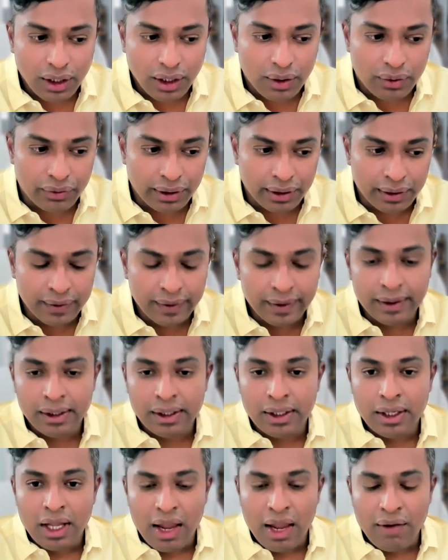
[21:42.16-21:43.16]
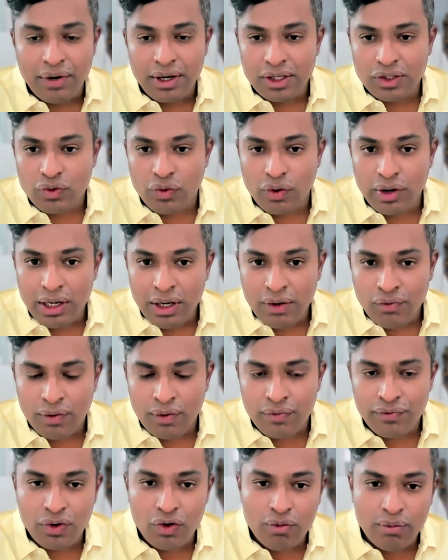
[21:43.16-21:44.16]
Okay, if it is only
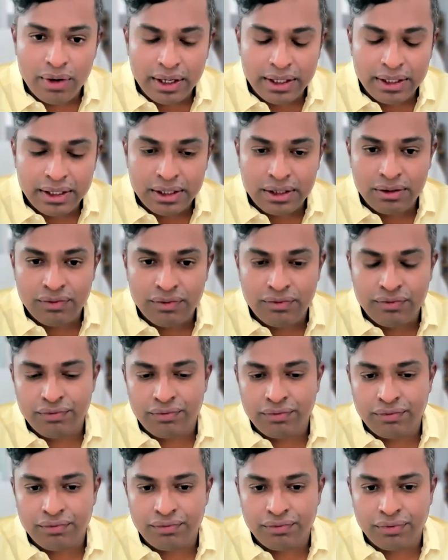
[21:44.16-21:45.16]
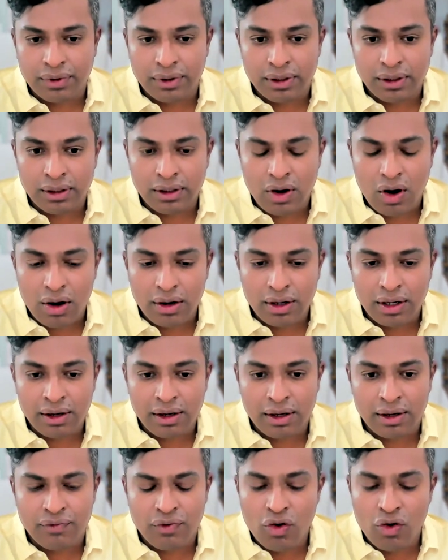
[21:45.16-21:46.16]
for few months or
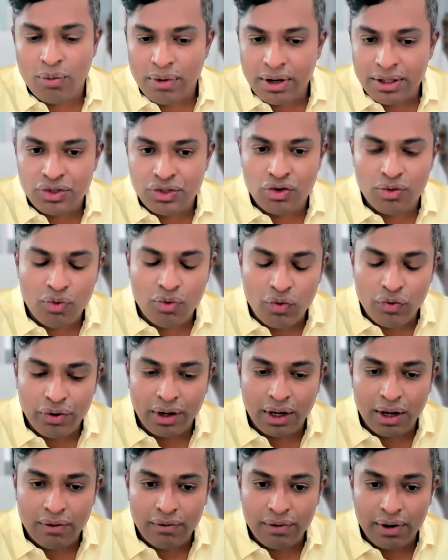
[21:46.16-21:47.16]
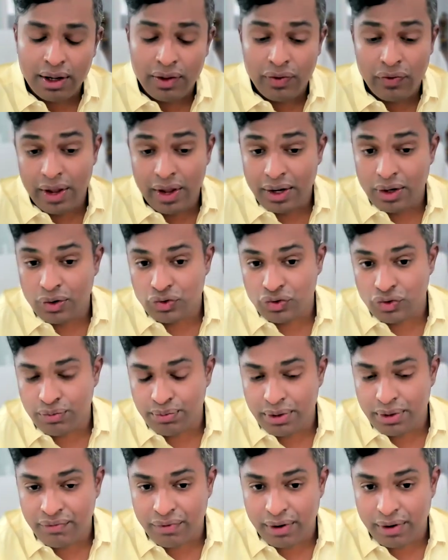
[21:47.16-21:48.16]
a few months you're moving away, then you should
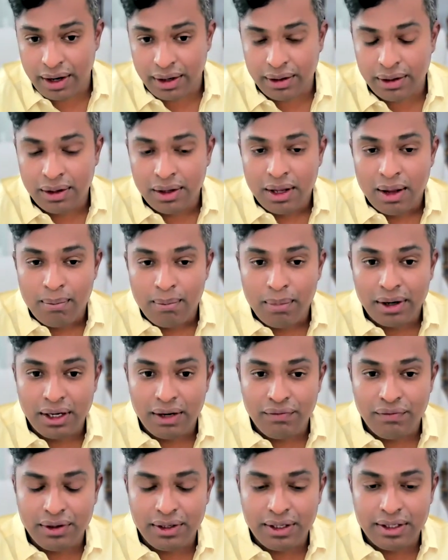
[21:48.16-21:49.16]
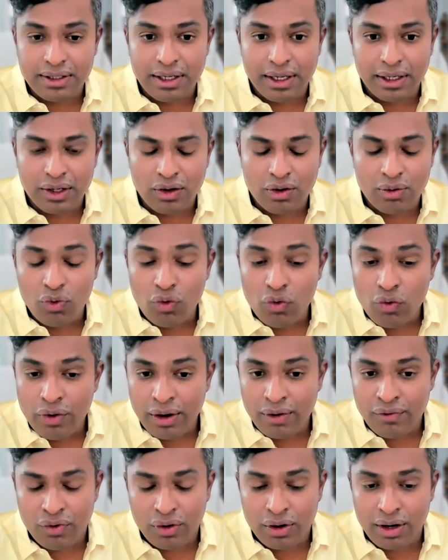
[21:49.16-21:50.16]
be fine. But if it is like you're
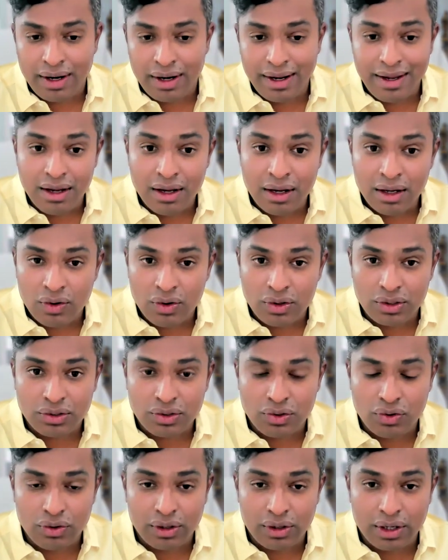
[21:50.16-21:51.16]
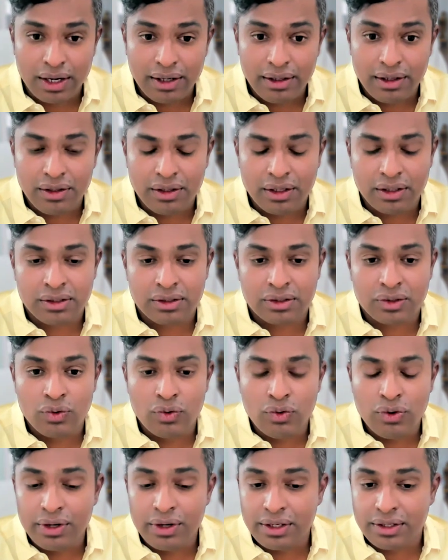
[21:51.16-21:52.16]
moving for a year or so, right, then the
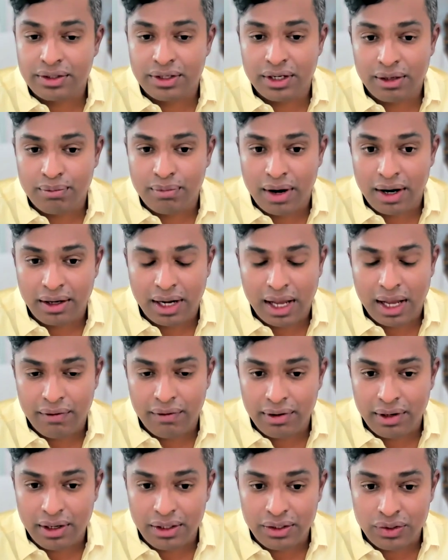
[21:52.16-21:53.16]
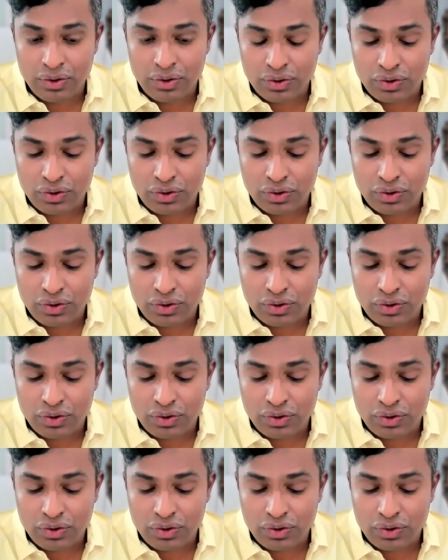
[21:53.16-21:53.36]
school district might have an issue.